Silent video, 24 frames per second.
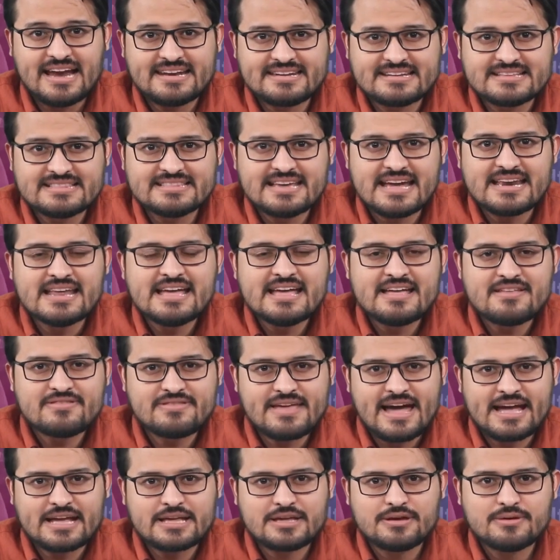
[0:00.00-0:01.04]
Until then,
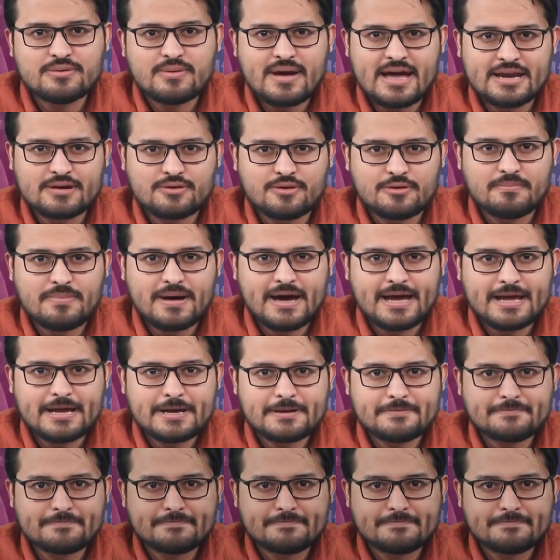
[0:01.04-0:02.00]
thank you and goodbye.